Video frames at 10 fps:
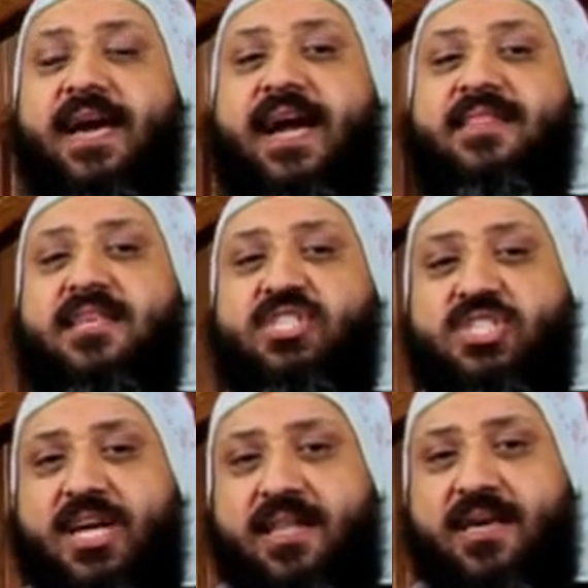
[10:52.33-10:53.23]
and the
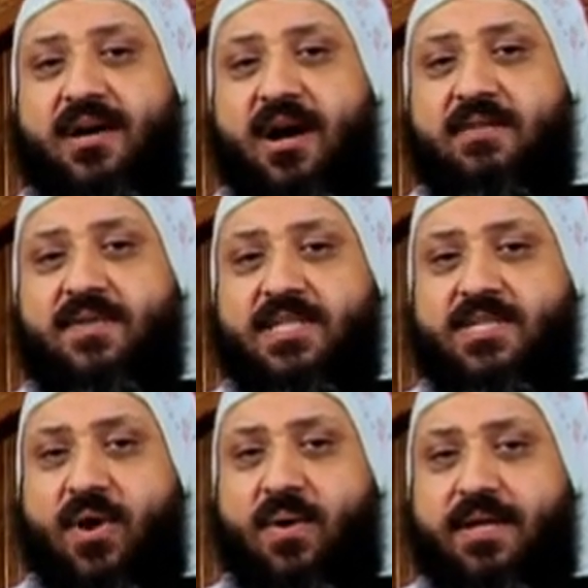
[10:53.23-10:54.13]
shedding of his
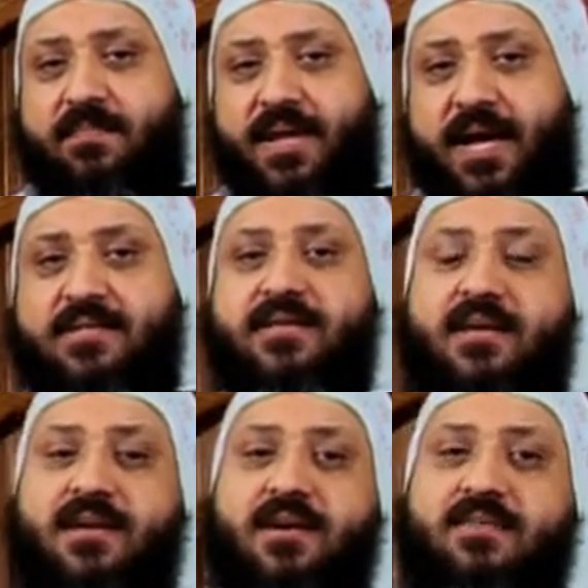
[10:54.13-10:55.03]
holy blood
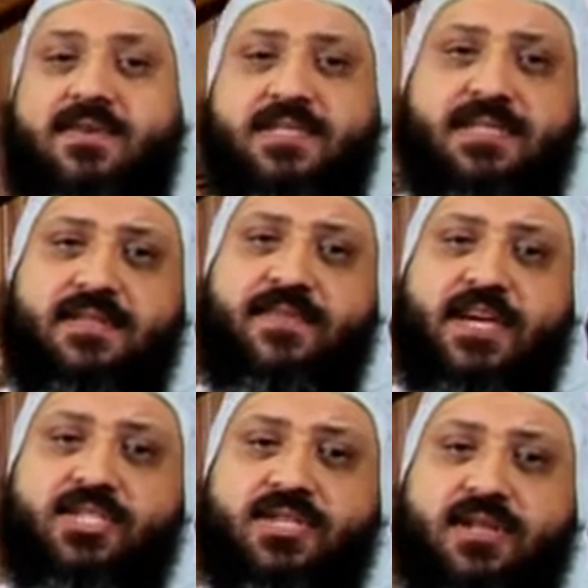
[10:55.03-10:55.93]
for the
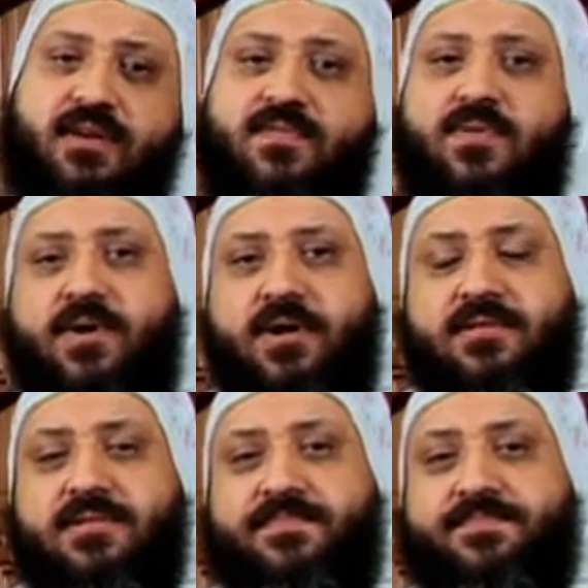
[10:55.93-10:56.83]
salvation of the world.